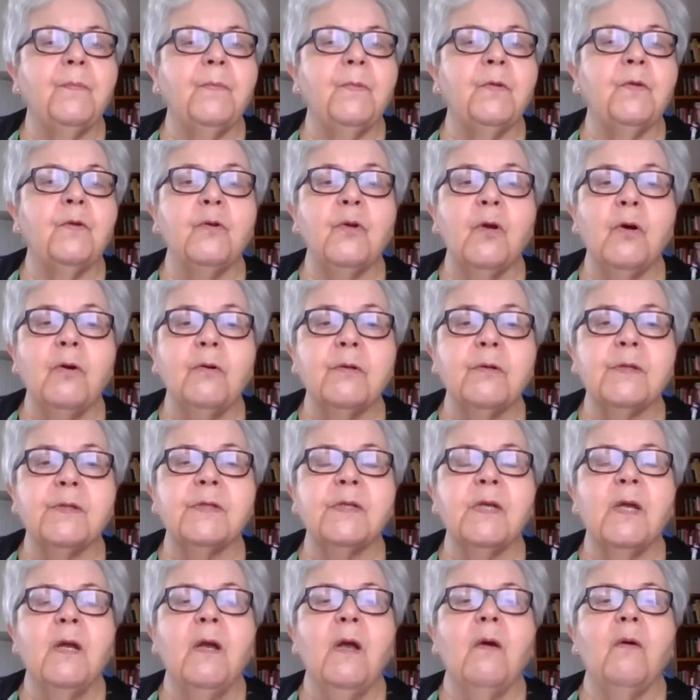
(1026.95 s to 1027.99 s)
The north,
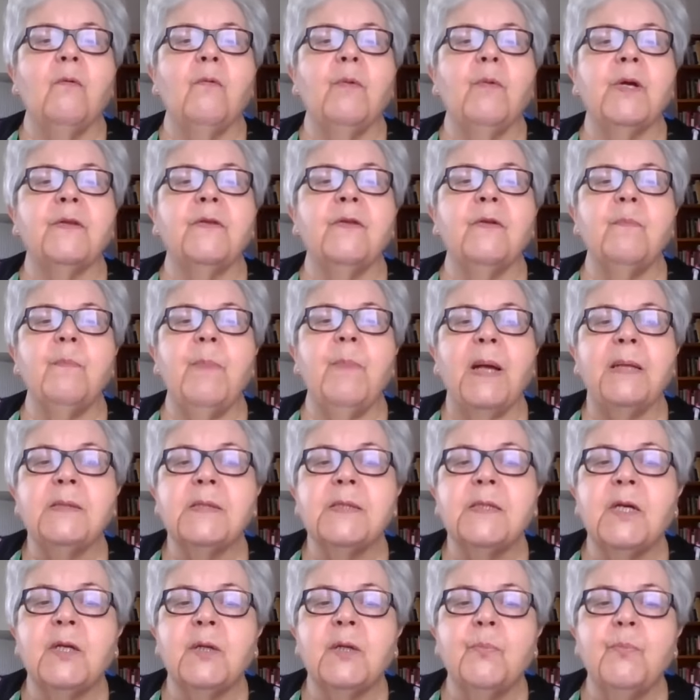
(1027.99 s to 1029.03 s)
where the
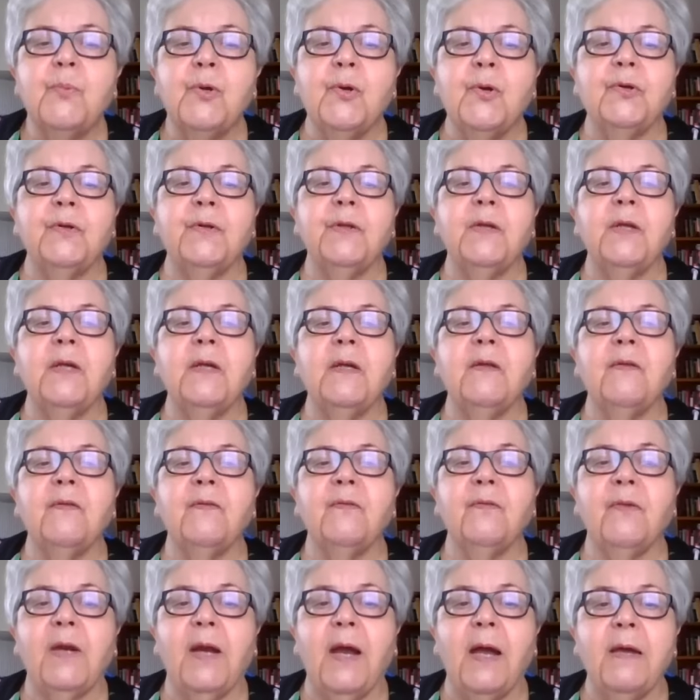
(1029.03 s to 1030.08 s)
Panzerbjörne
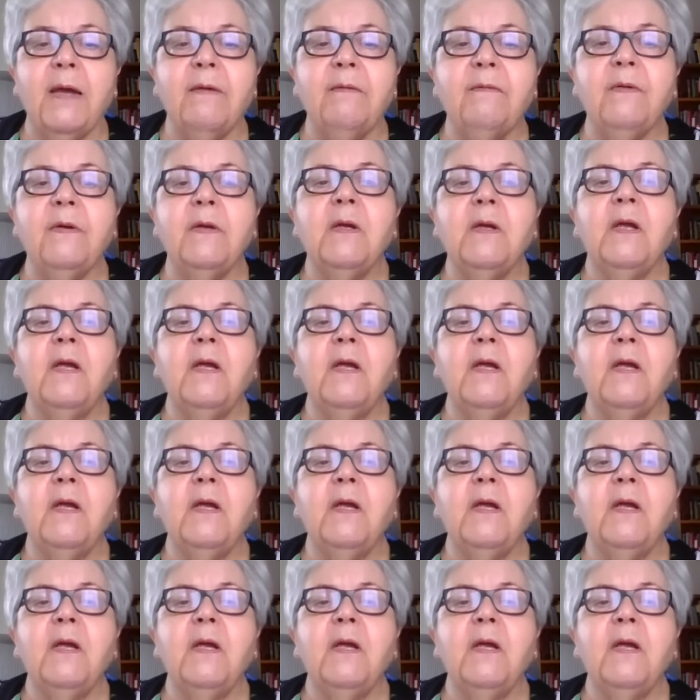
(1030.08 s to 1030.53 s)
thrive,